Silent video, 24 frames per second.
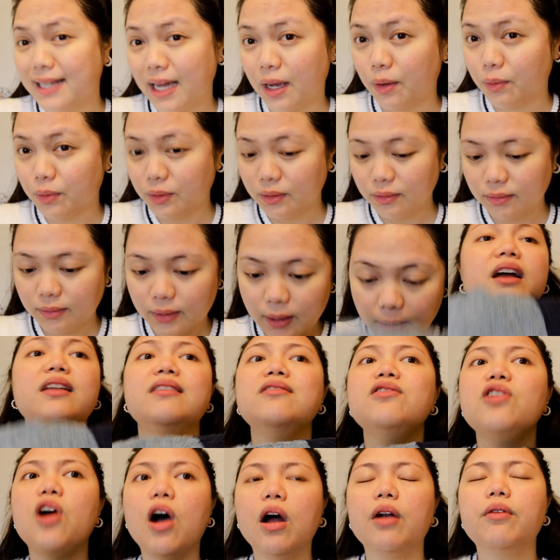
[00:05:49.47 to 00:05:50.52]
towel.
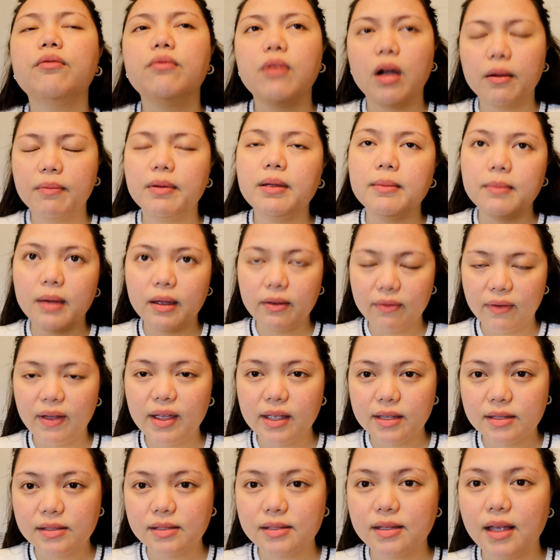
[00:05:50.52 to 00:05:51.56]
I'm not rubbing my
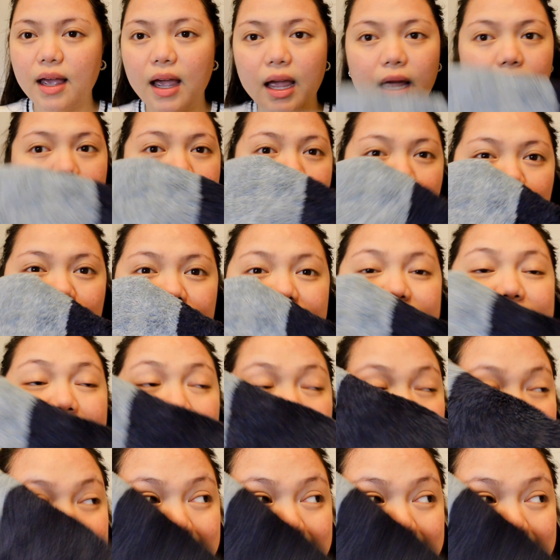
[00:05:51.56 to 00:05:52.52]
face. I'm just like